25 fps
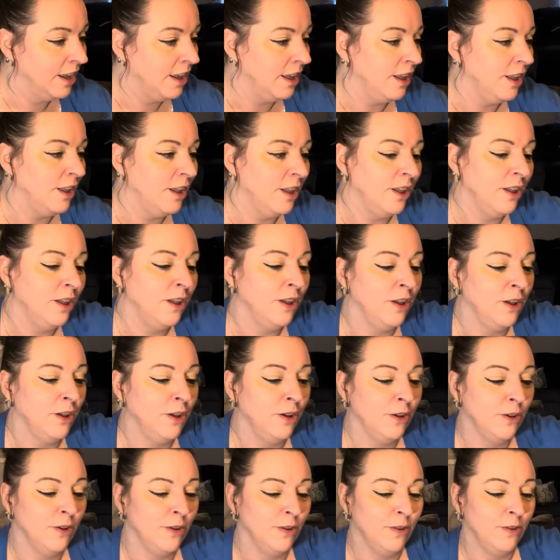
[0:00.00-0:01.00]

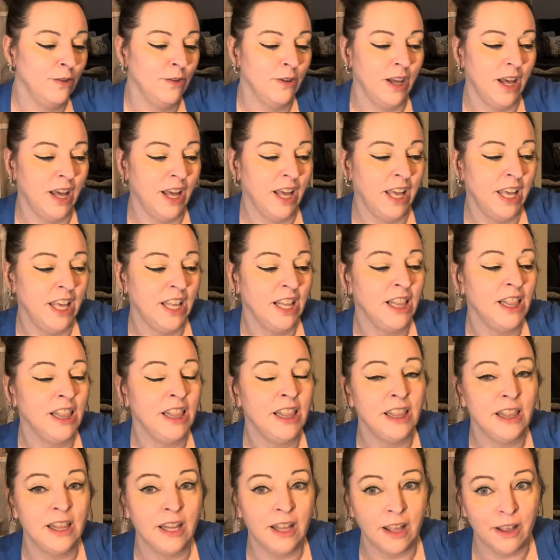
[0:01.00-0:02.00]
oh, I
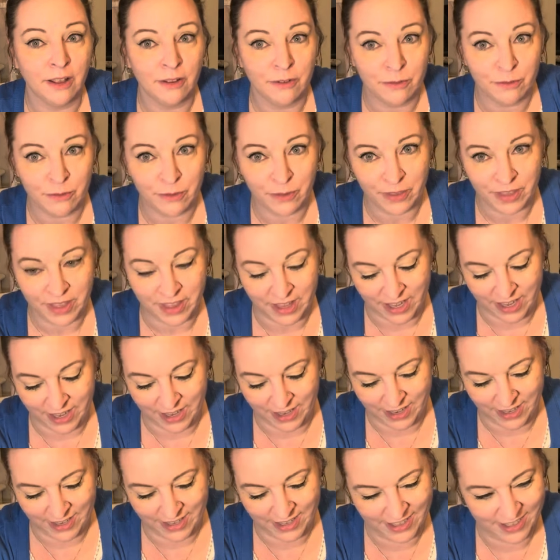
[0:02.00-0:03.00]
love
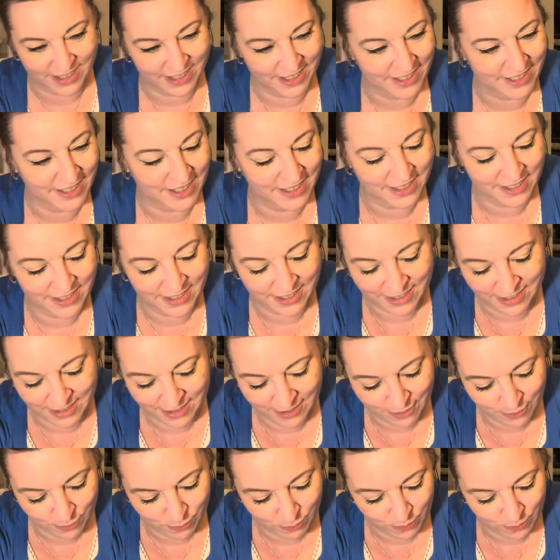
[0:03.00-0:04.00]

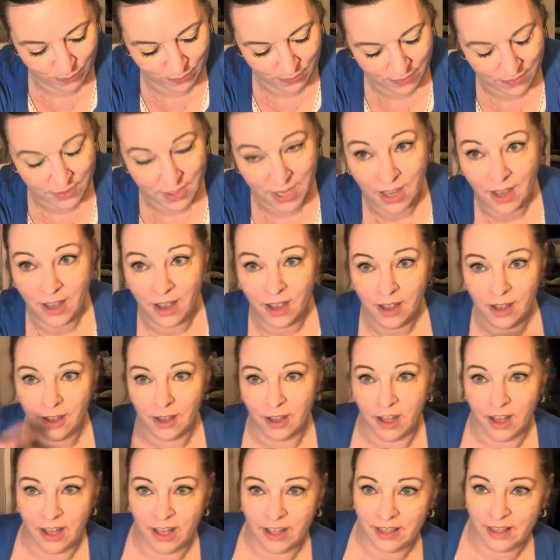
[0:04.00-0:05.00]
this.
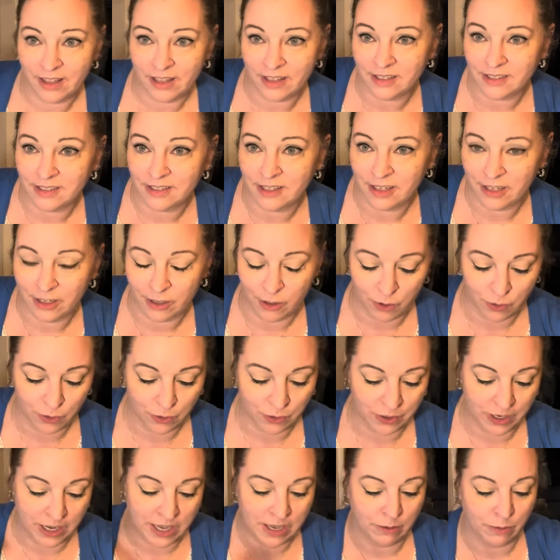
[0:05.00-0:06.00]
I think it's gonna go
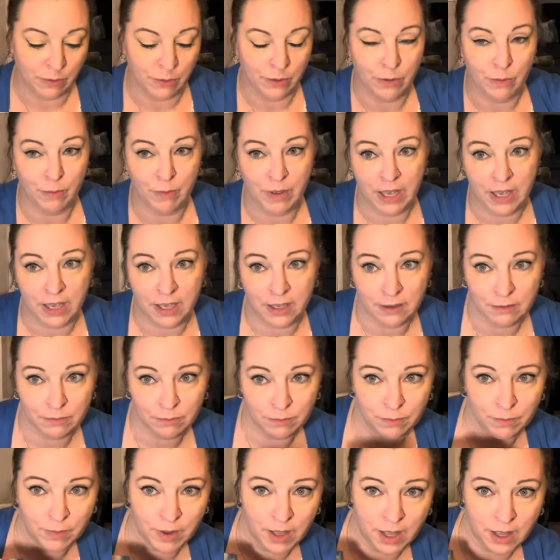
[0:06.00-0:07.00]
great with my
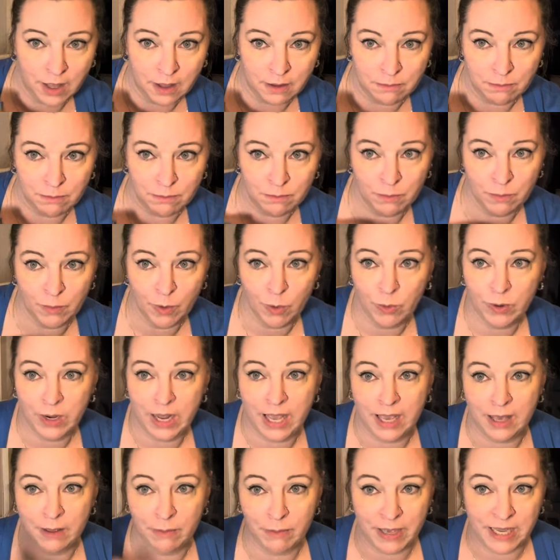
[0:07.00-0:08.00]
um,
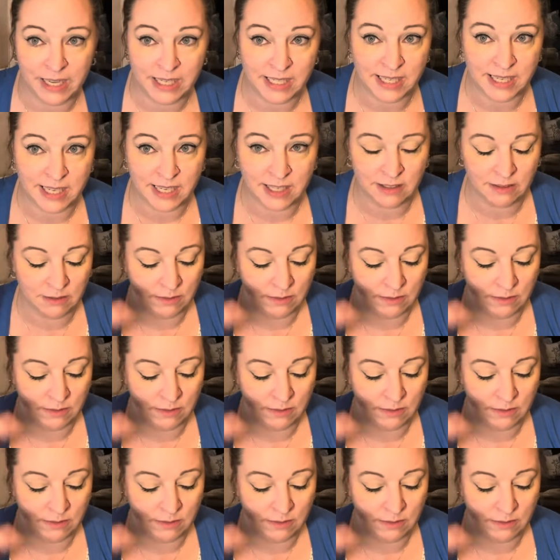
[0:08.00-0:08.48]
Monet painting.